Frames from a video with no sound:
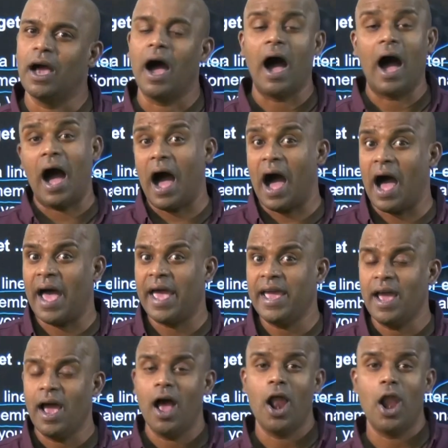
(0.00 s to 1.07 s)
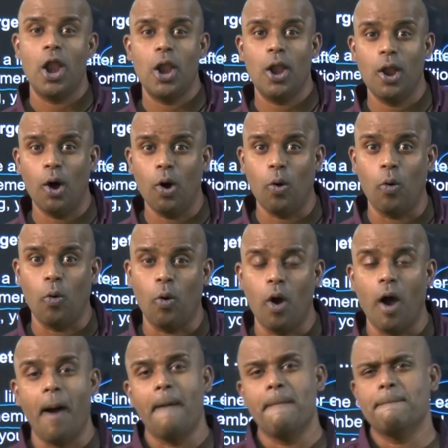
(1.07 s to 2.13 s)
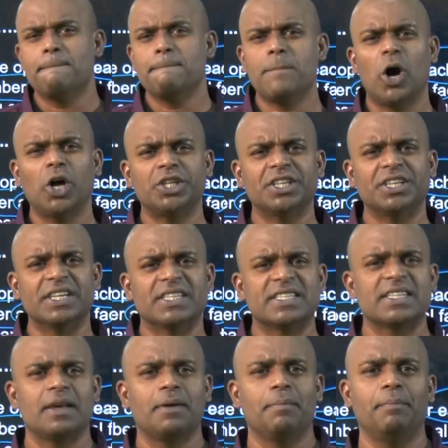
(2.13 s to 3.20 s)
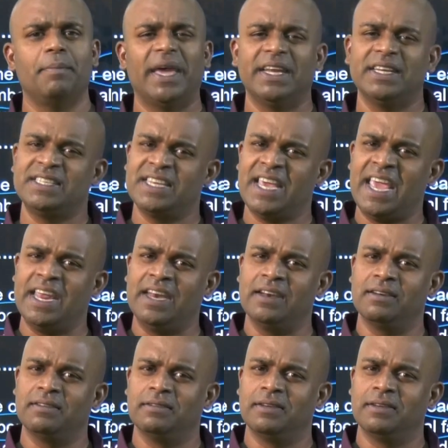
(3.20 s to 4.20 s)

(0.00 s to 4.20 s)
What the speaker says: high, low, moderate, maintain.